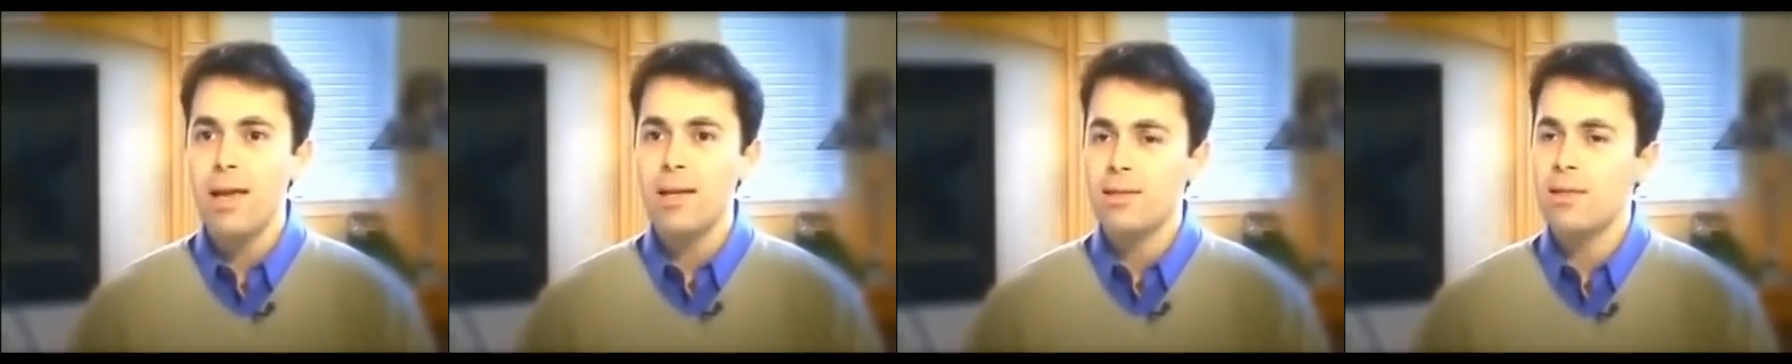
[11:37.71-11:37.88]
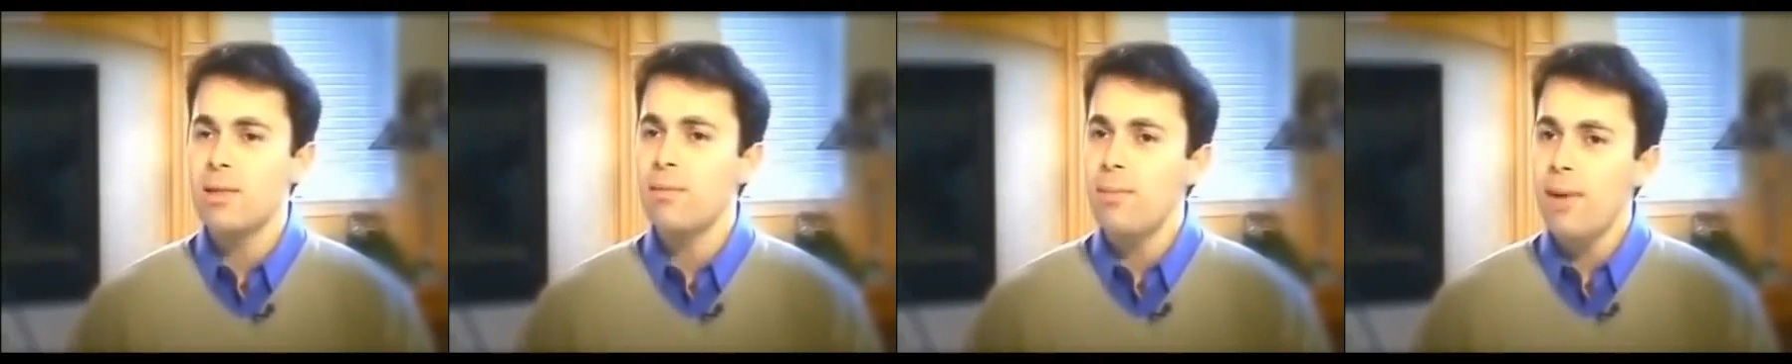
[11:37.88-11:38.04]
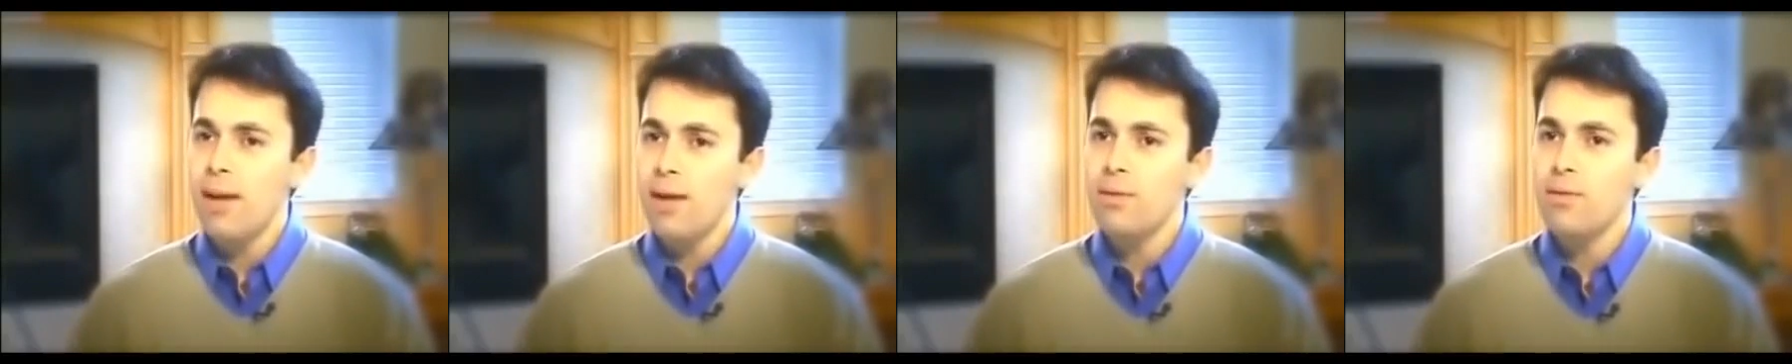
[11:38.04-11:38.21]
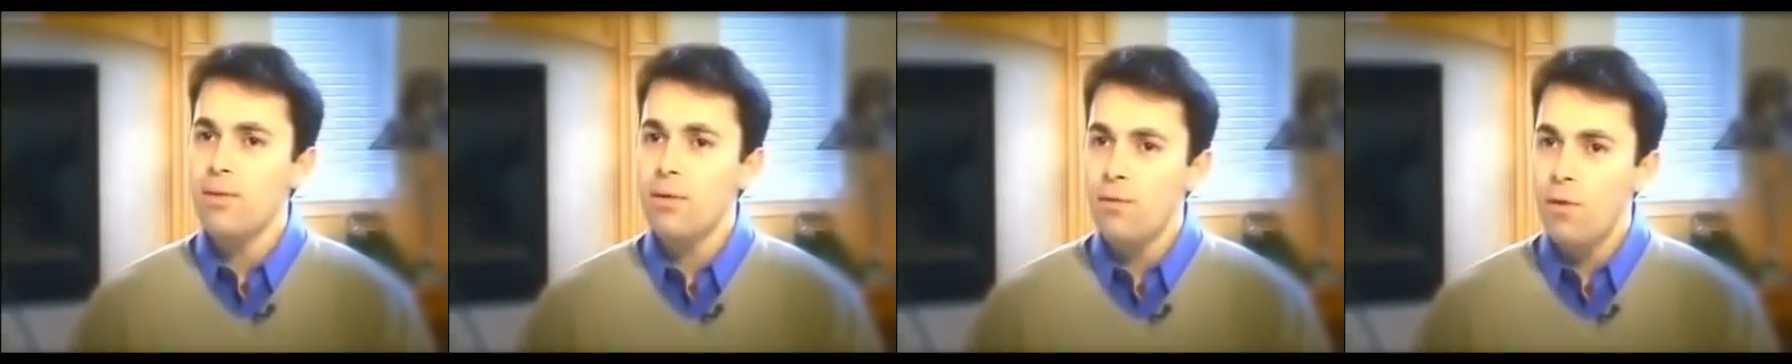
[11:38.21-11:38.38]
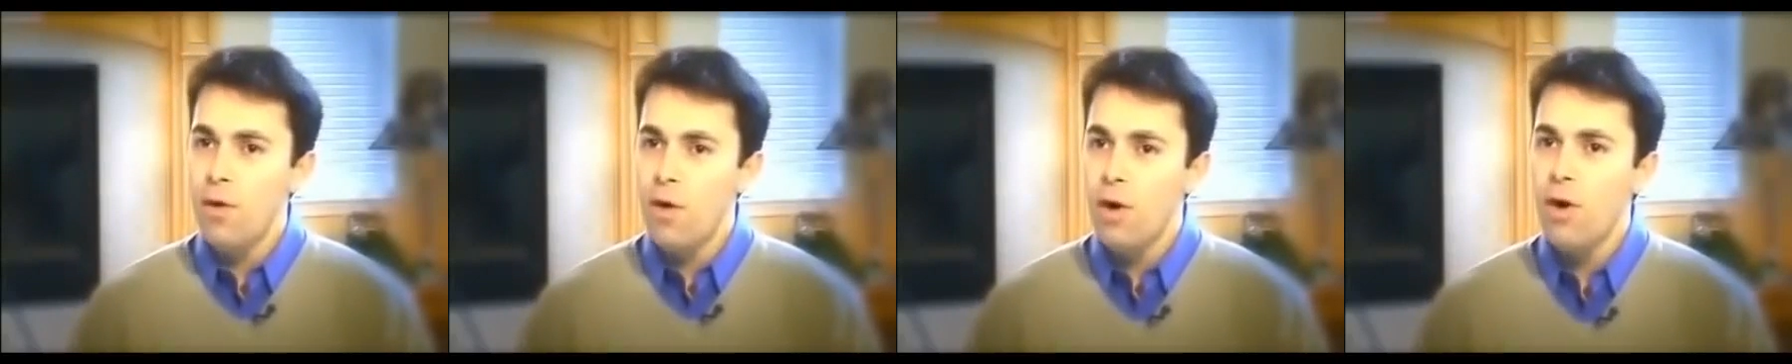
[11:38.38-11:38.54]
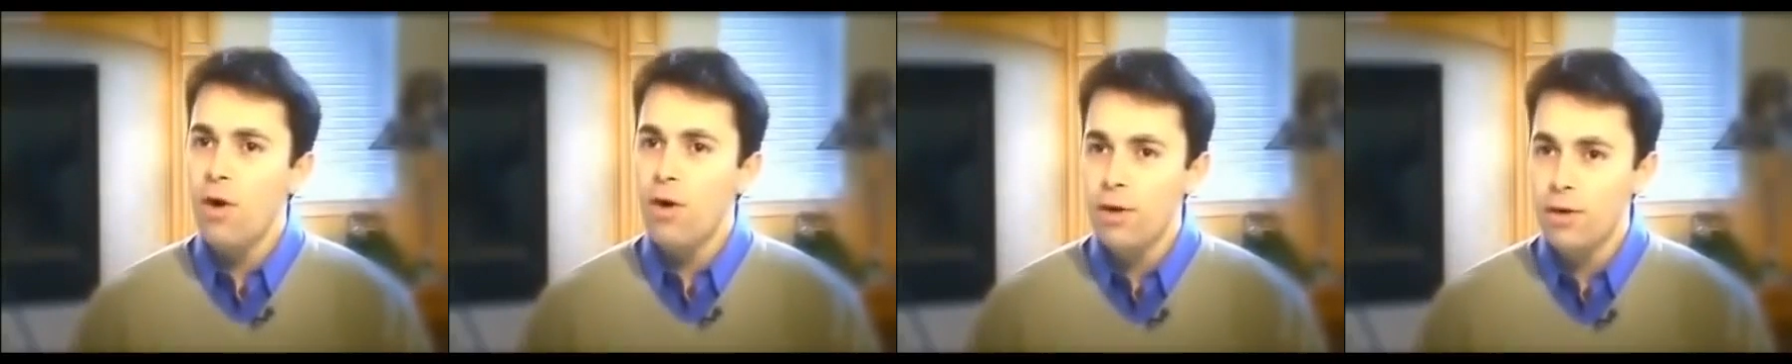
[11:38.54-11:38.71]
it's a matter
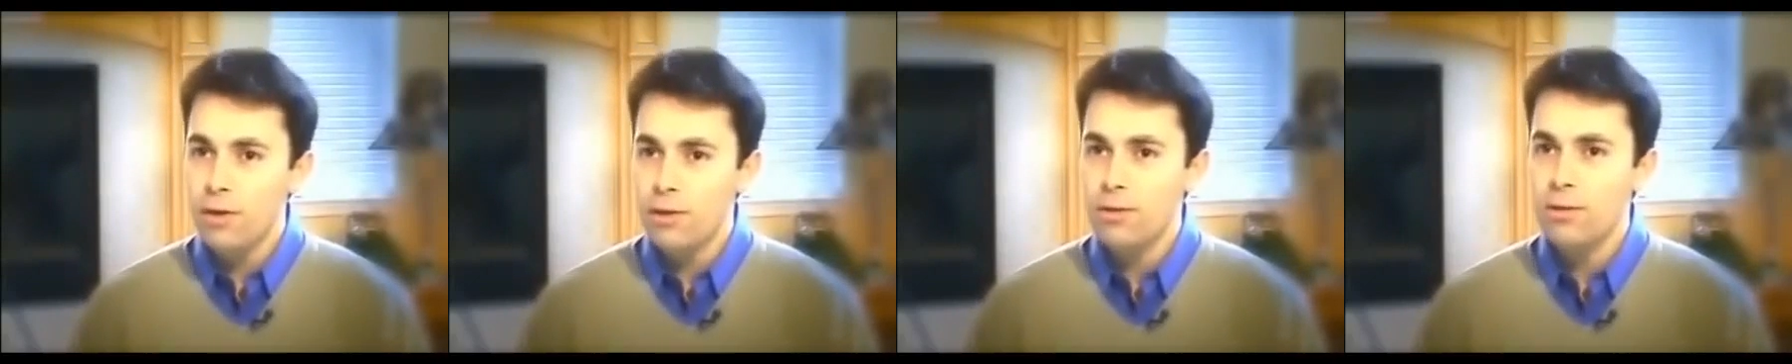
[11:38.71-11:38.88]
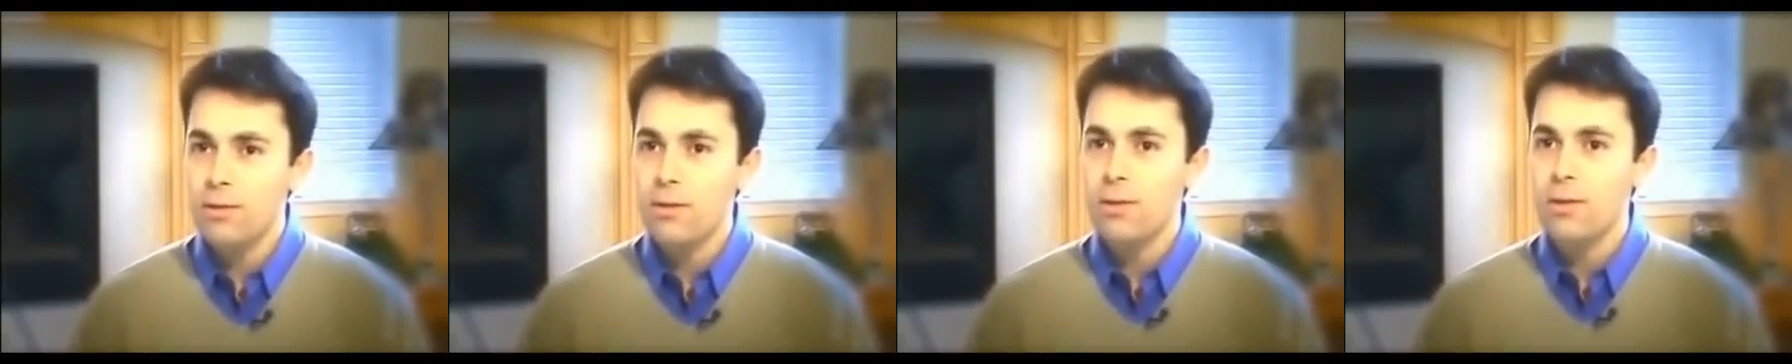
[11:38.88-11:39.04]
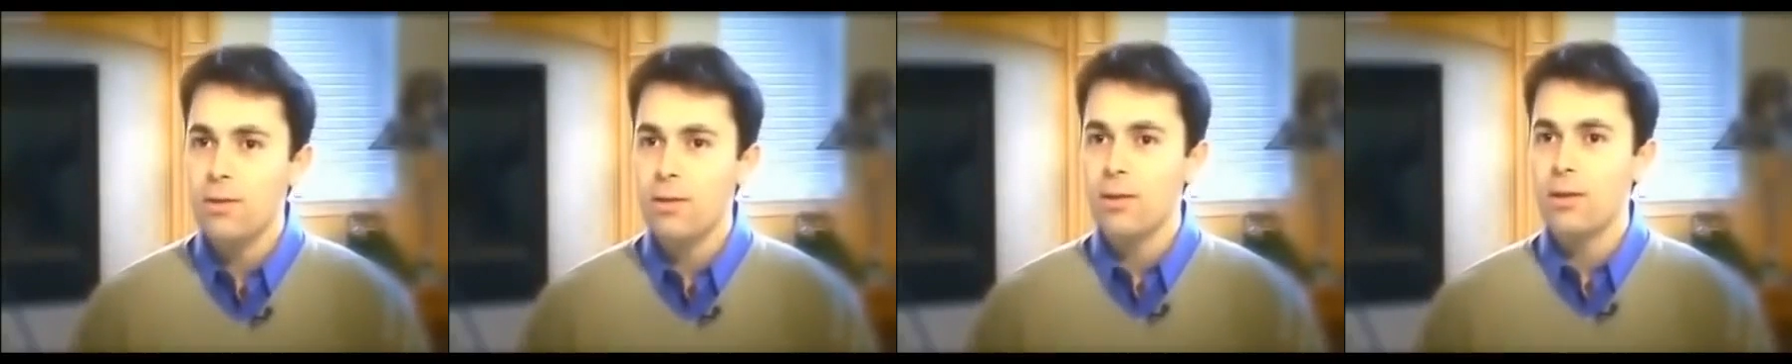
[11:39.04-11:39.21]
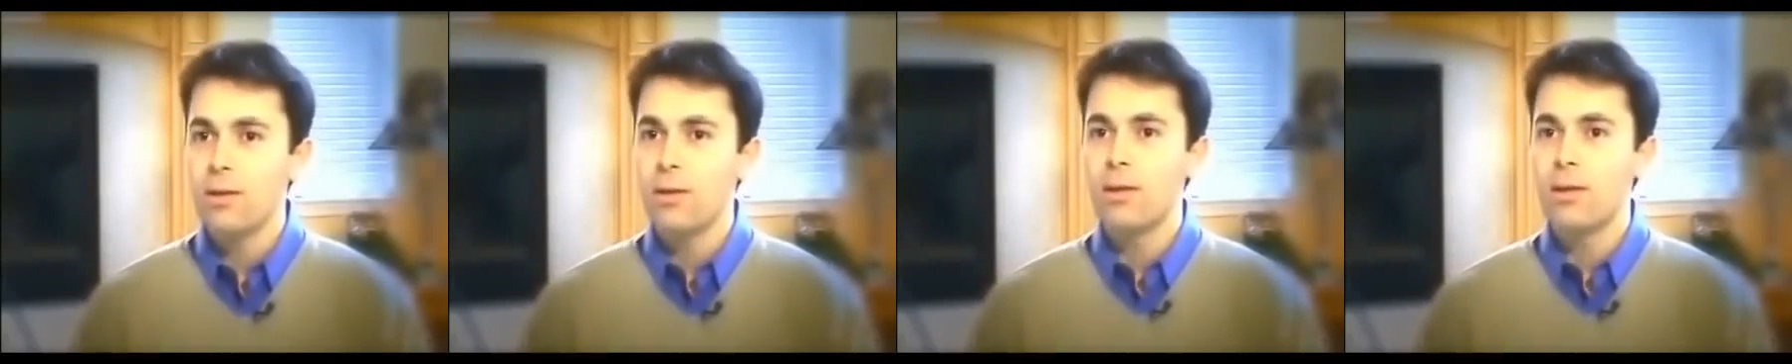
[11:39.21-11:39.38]
of heart.